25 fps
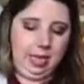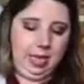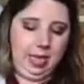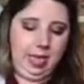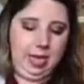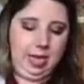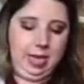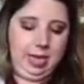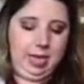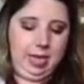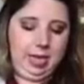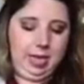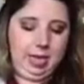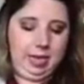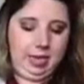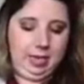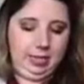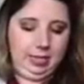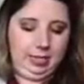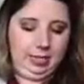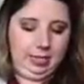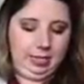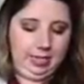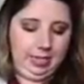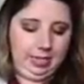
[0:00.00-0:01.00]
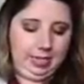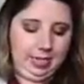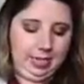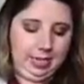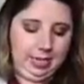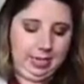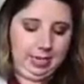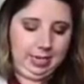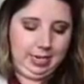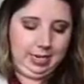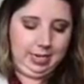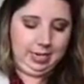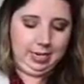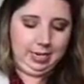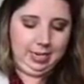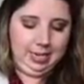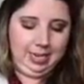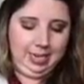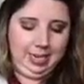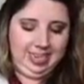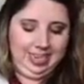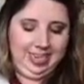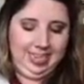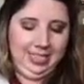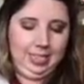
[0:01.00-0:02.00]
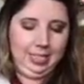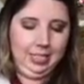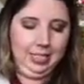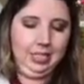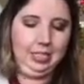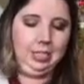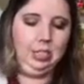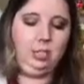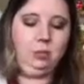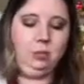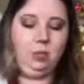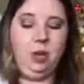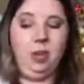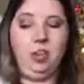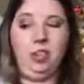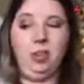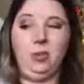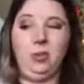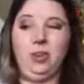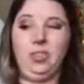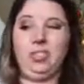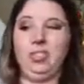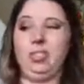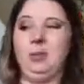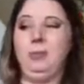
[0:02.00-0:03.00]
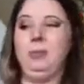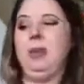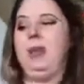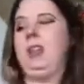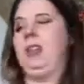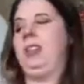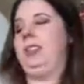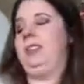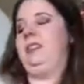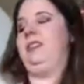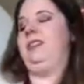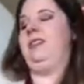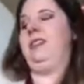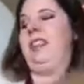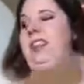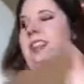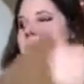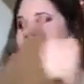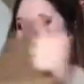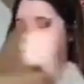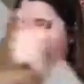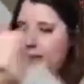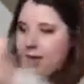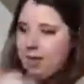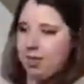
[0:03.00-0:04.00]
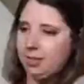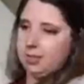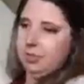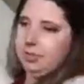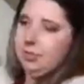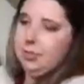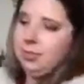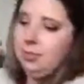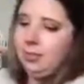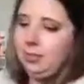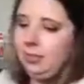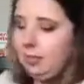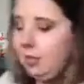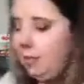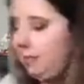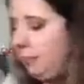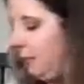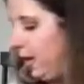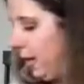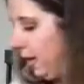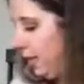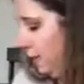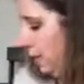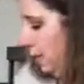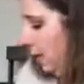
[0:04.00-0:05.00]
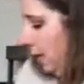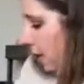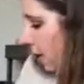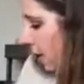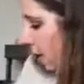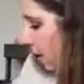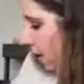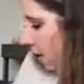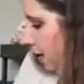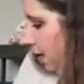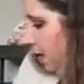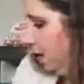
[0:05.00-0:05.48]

and this is probably the rest of my face masks, I'm guessing.